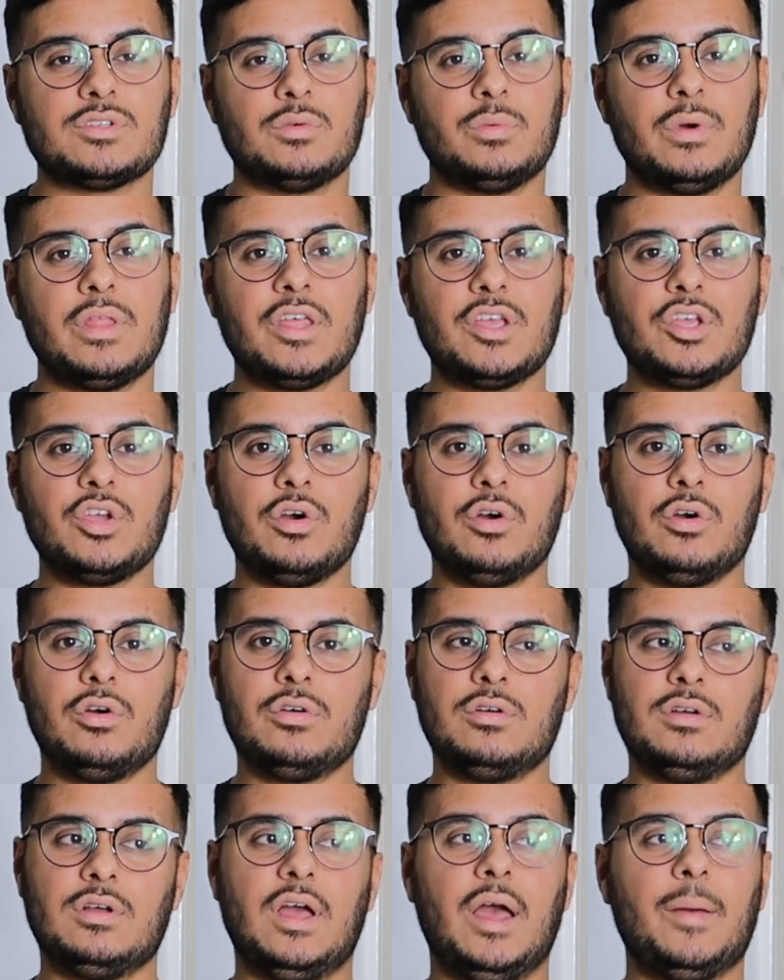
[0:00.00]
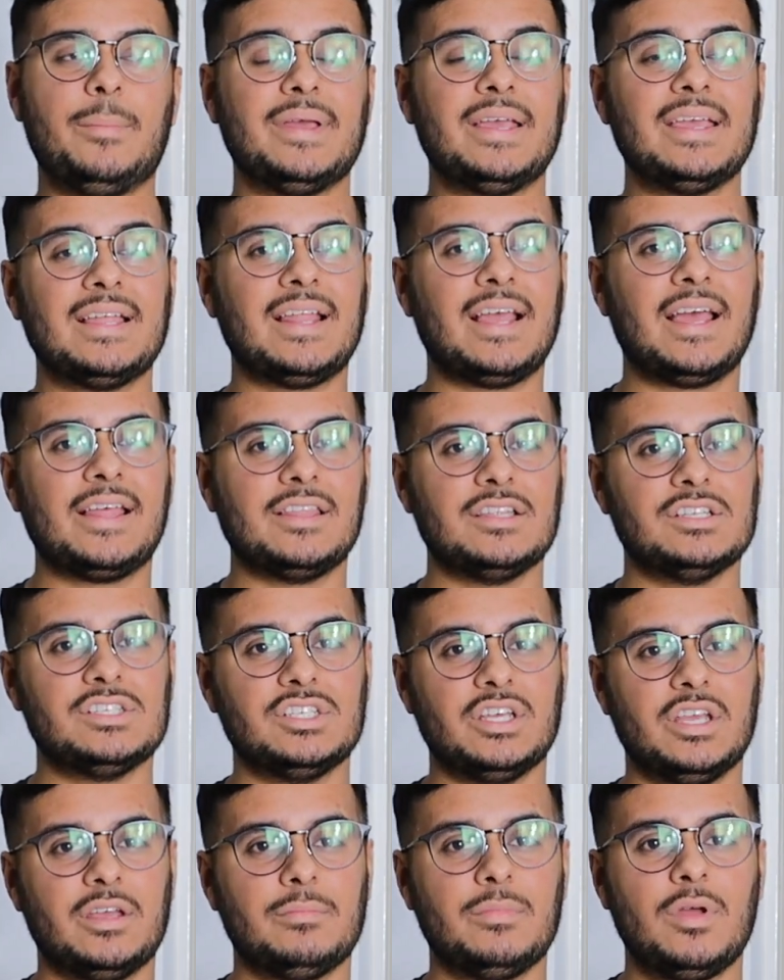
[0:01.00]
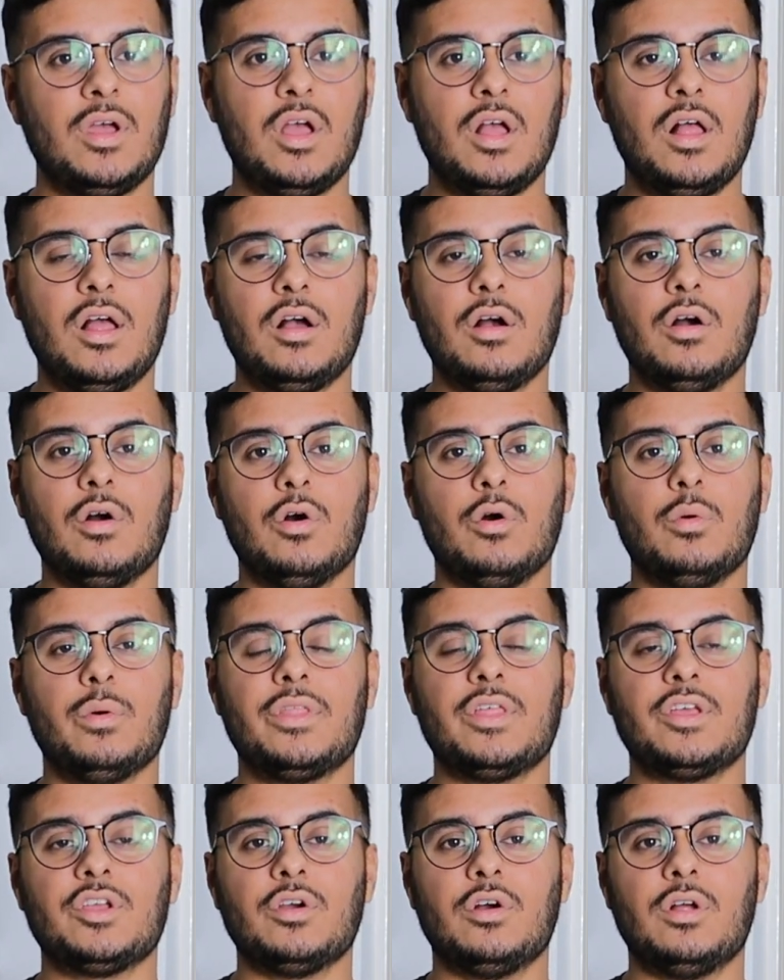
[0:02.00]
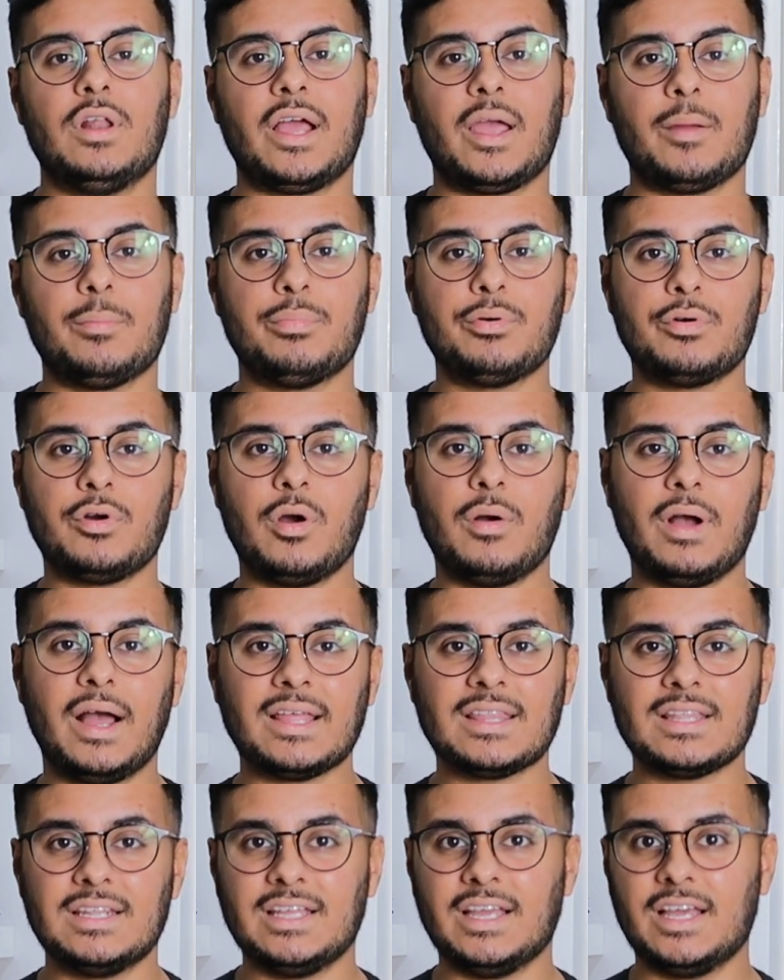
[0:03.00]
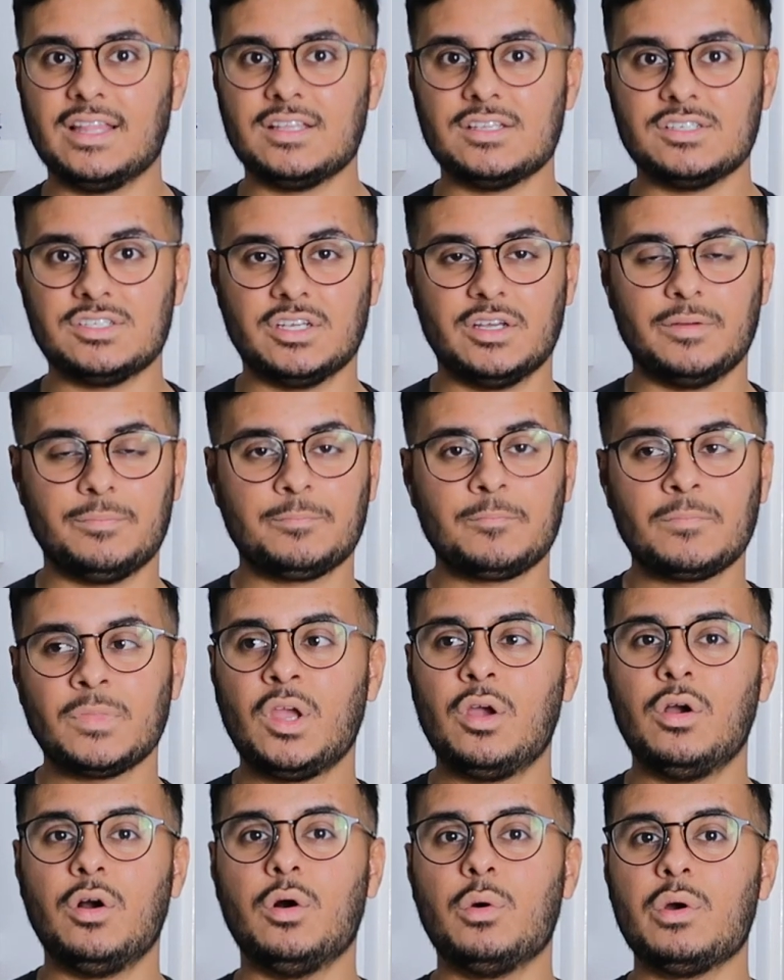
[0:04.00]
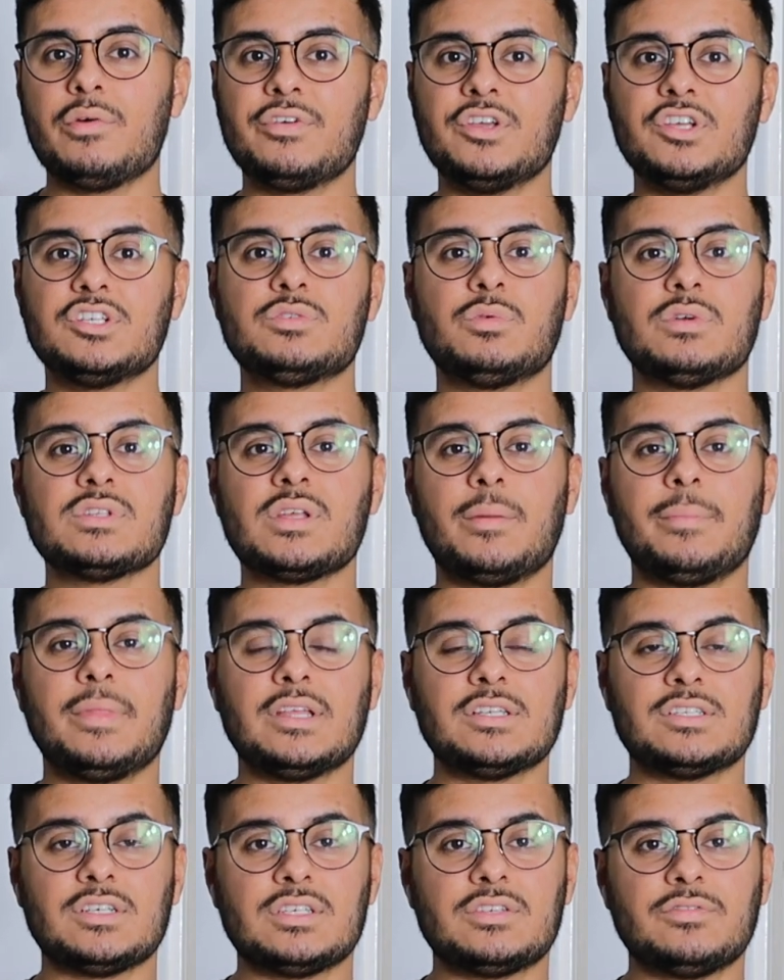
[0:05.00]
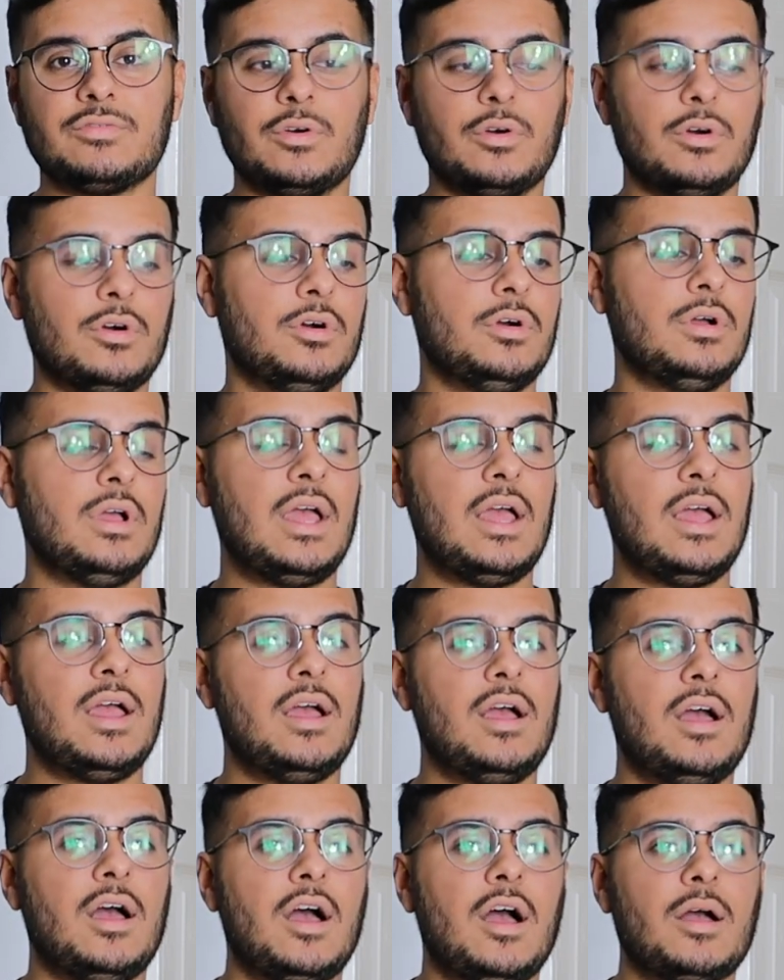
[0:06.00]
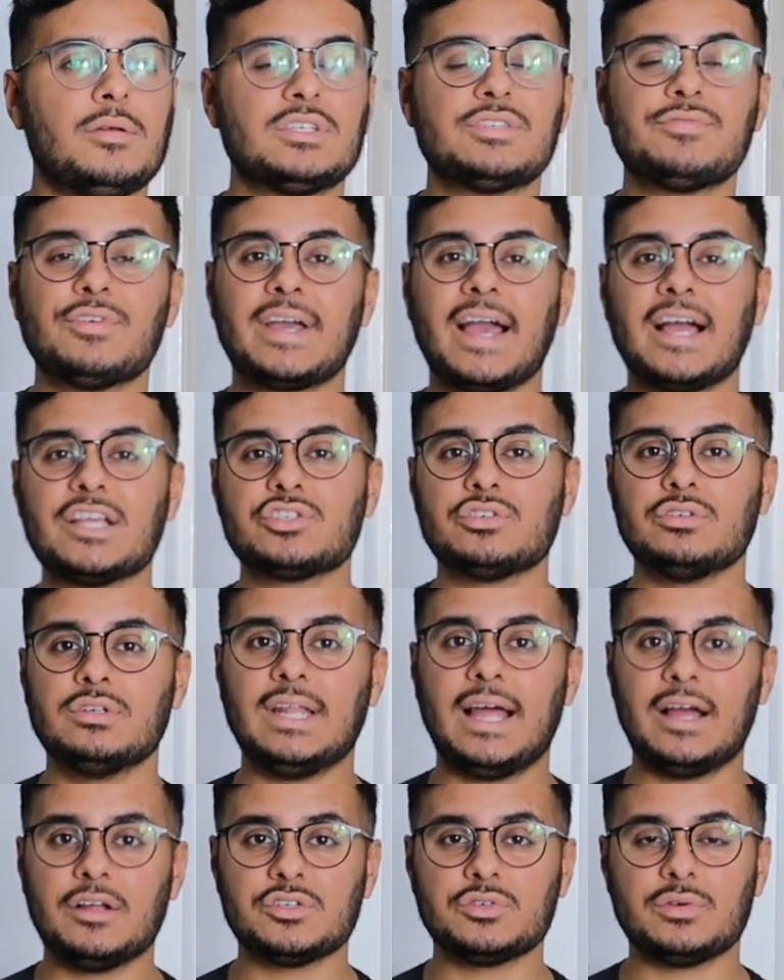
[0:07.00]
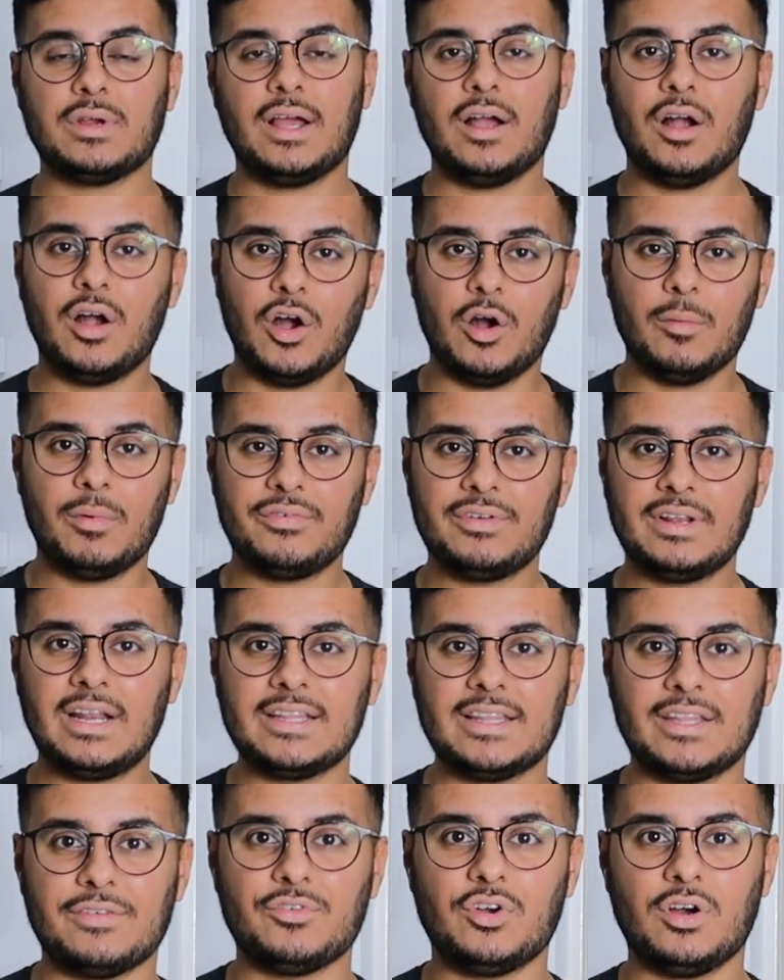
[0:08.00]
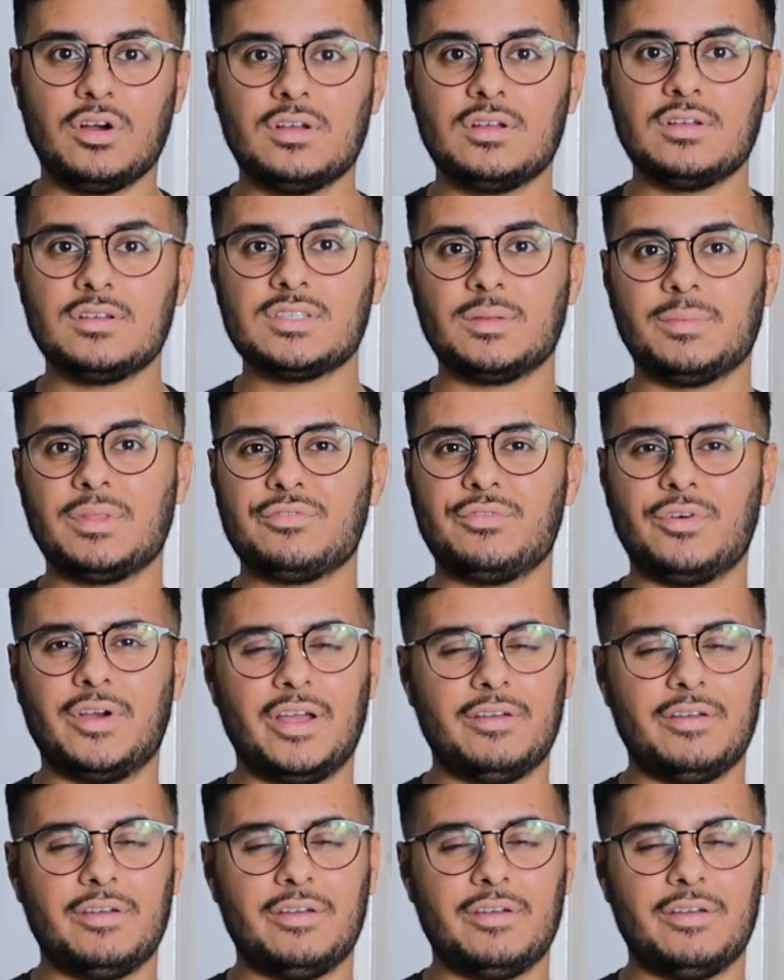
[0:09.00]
So whether you're a beginner at the gym, or whether you're like a pro athlete at the gym, or whether you just want something just for casual loungewear at home, I feel like they've got something for